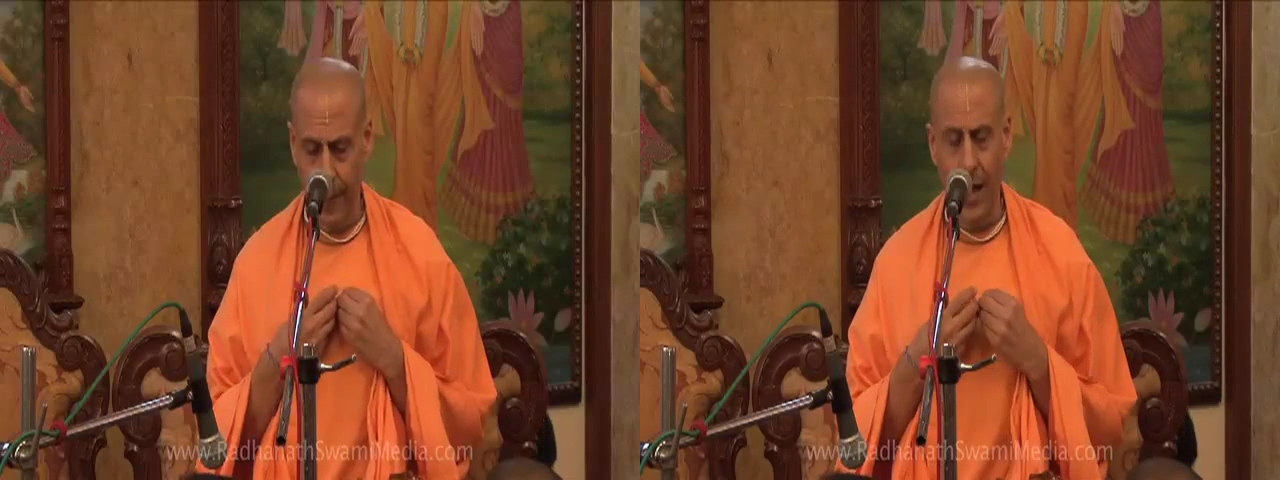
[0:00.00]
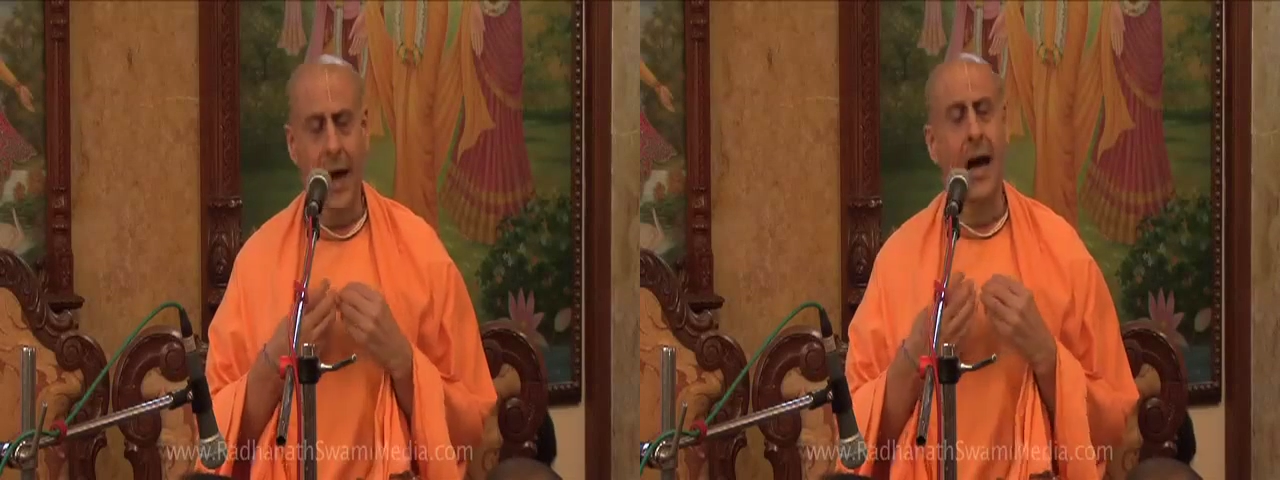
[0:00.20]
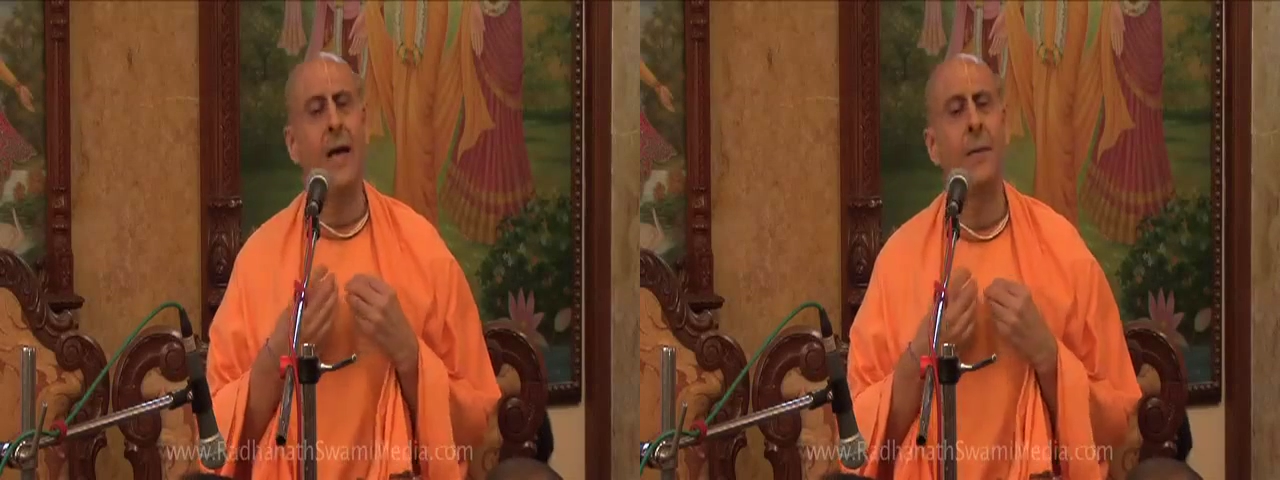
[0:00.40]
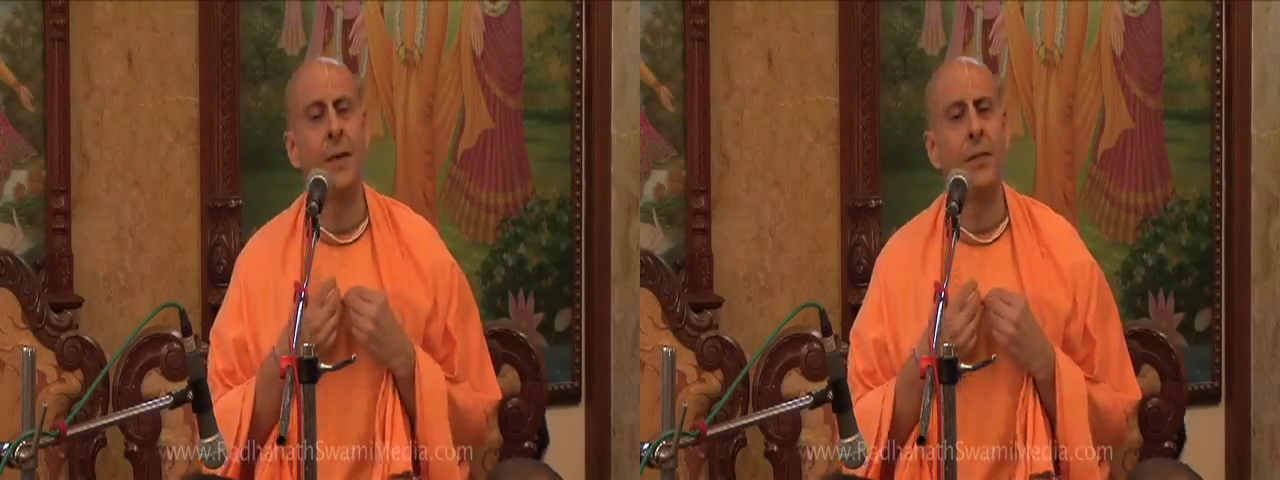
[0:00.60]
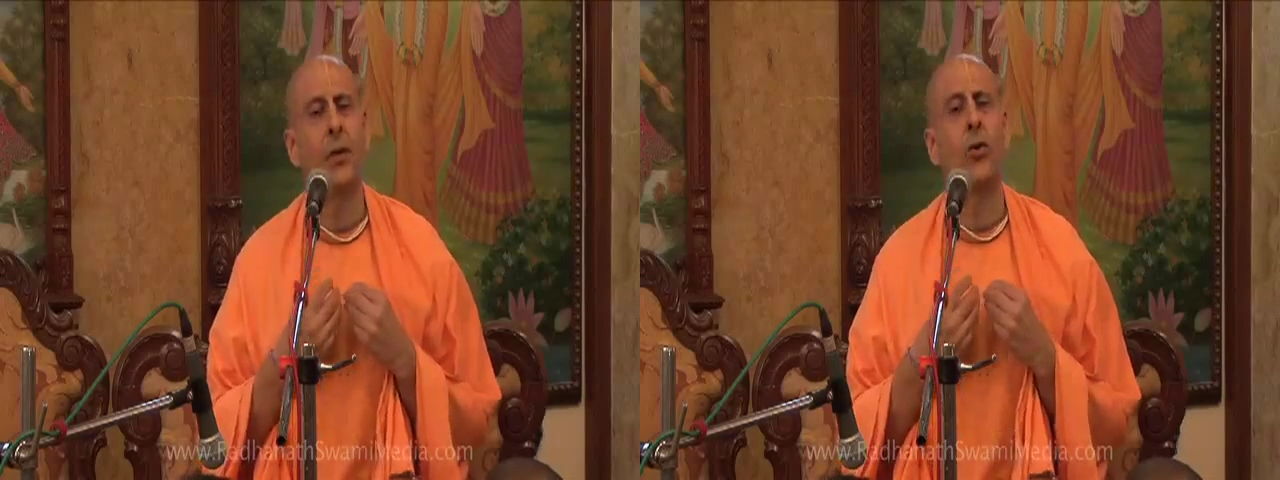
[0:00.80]
I am
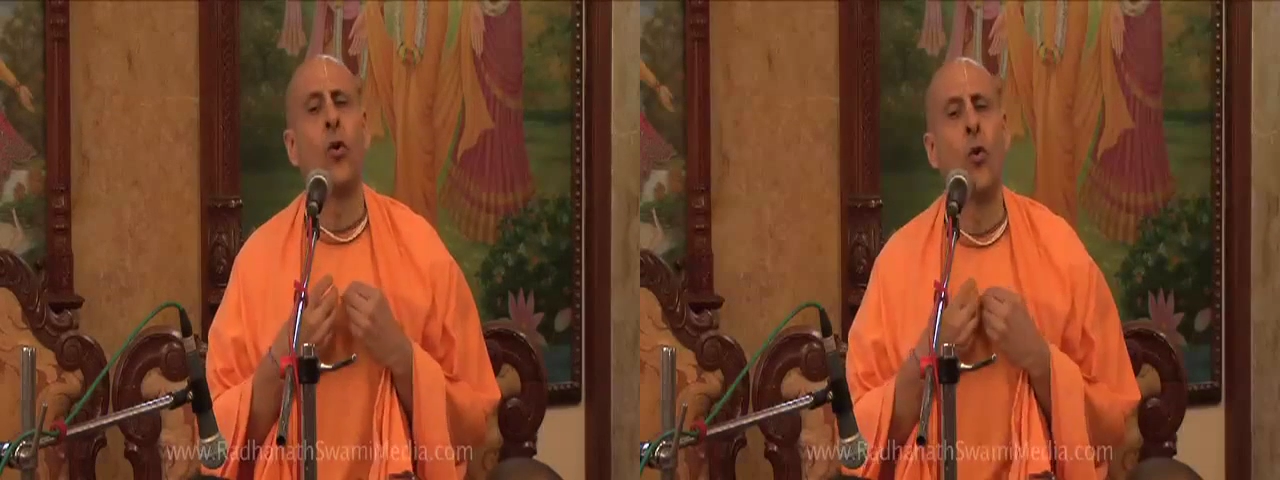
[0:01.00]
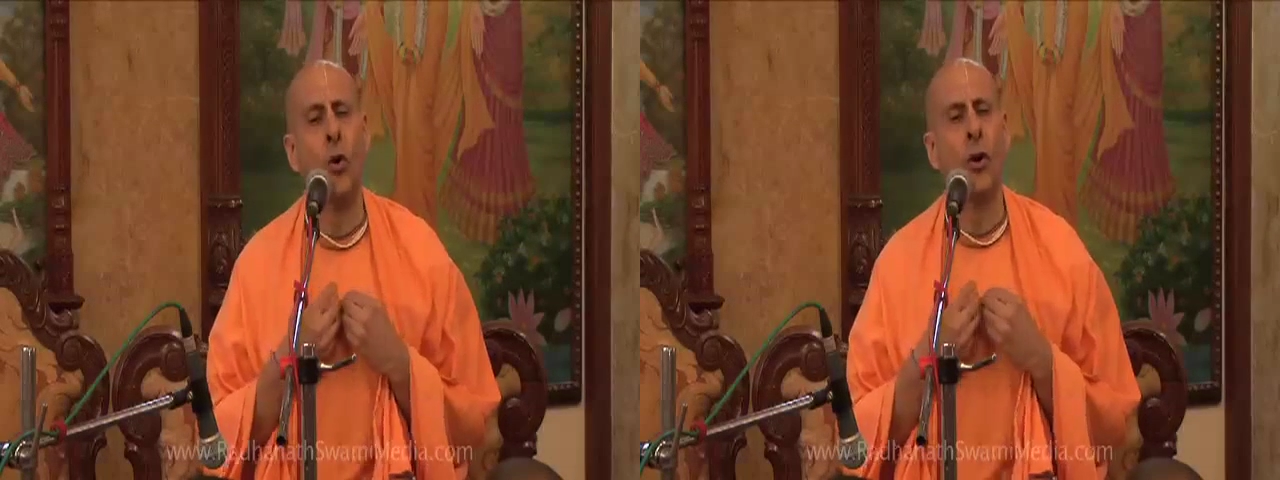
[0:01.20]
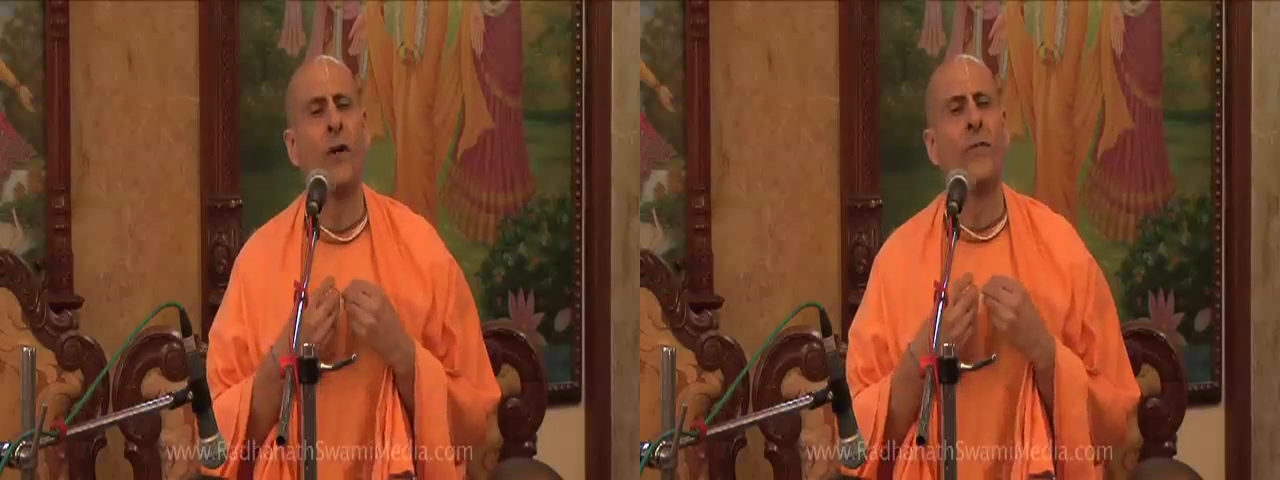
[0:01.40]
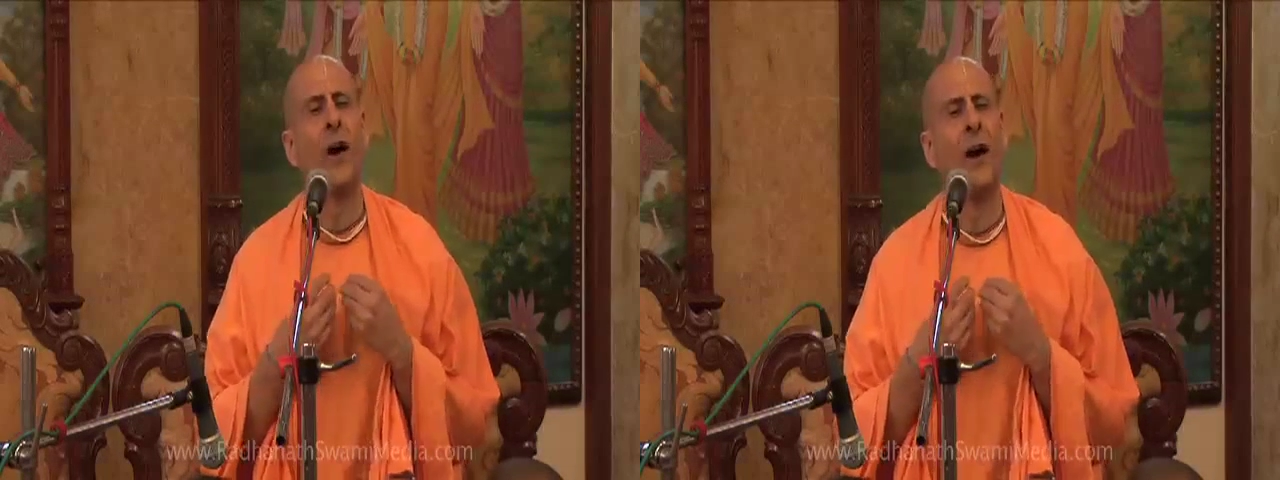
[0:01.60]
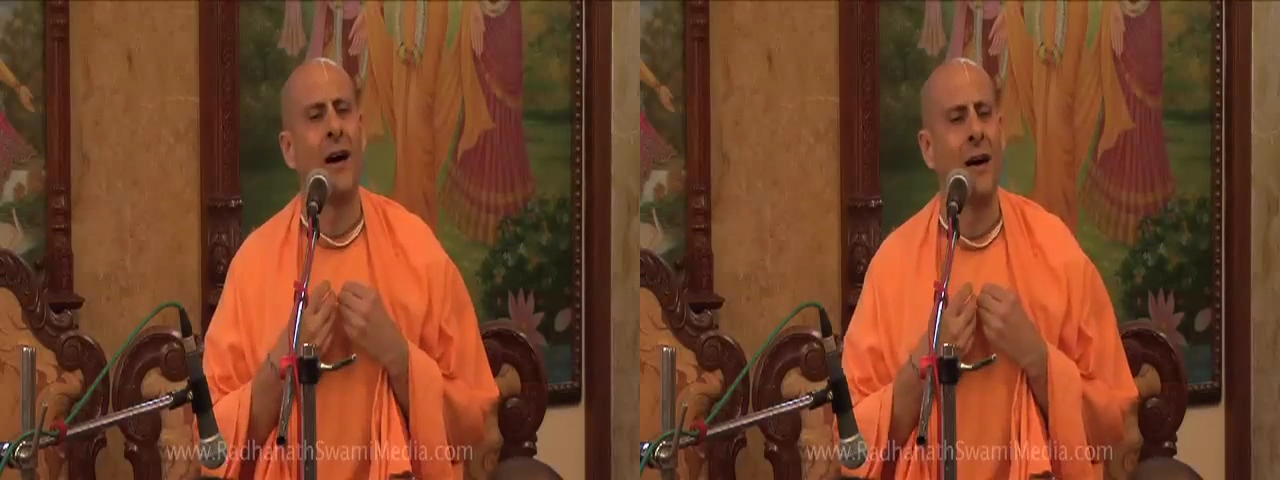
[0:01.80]
in the core of the
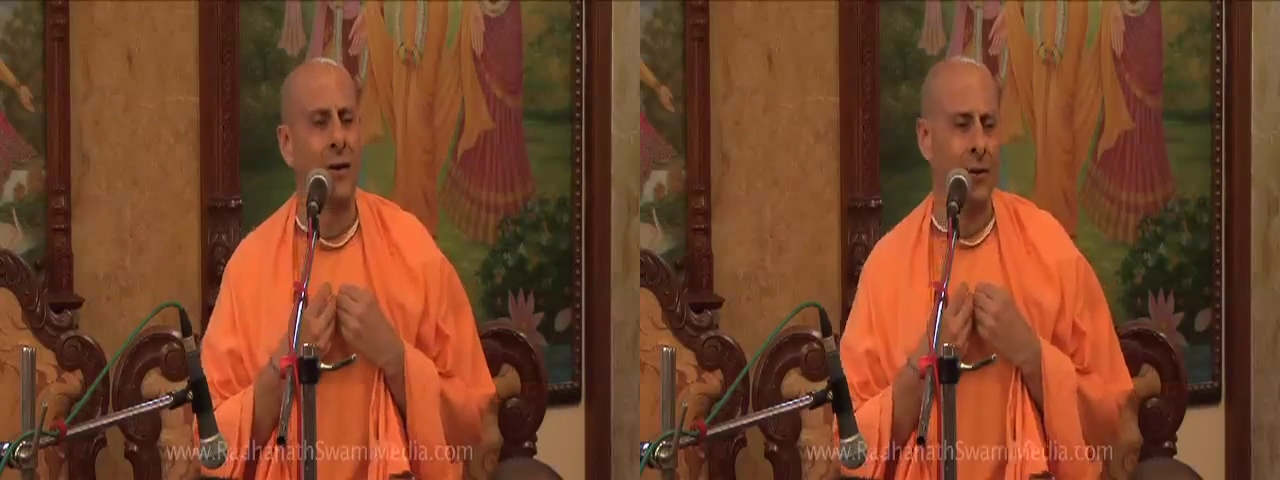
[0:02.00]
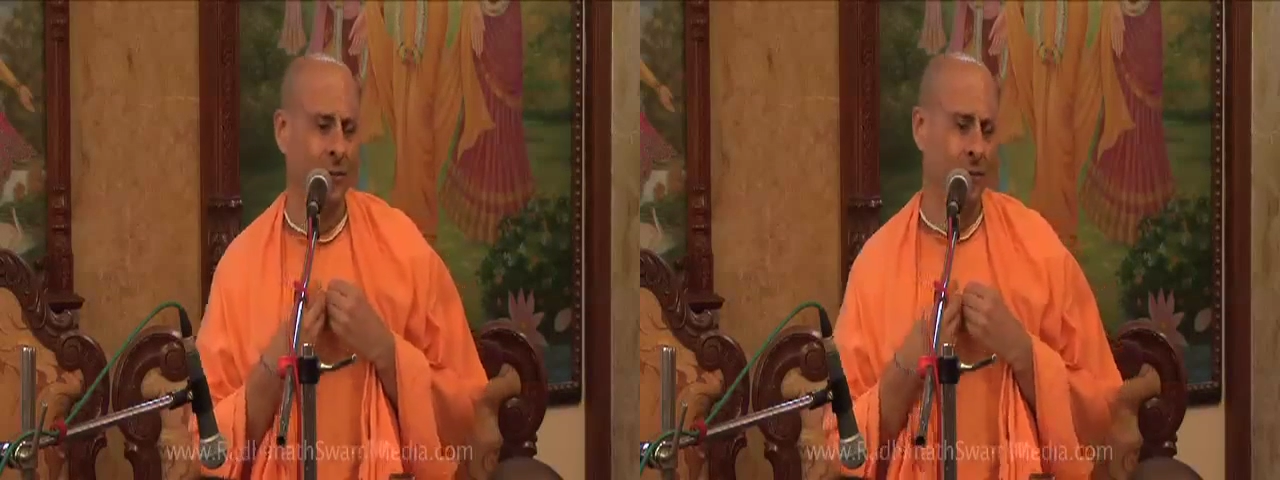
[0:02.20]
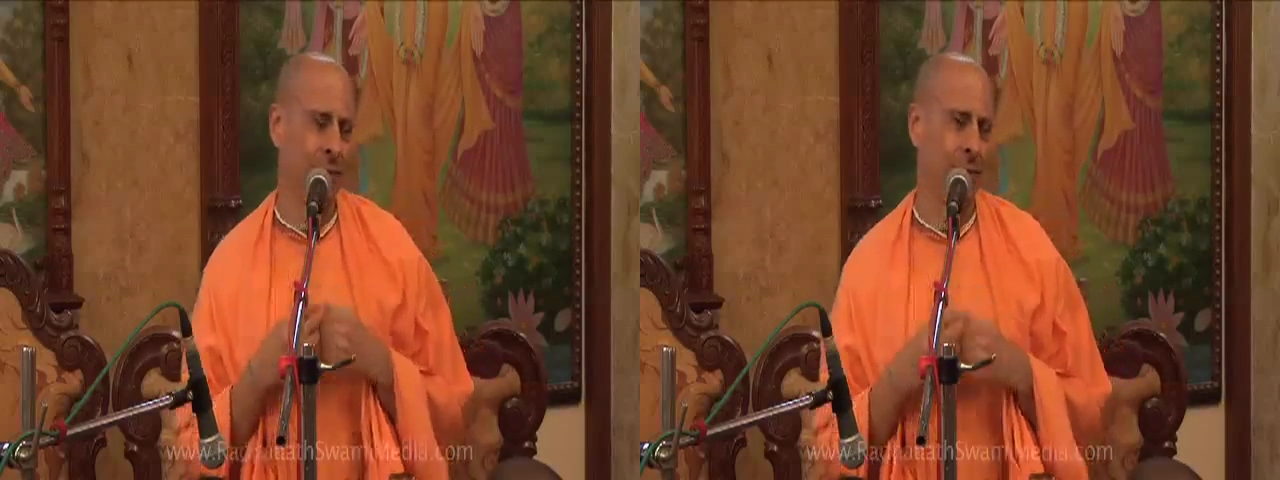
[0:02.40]
heart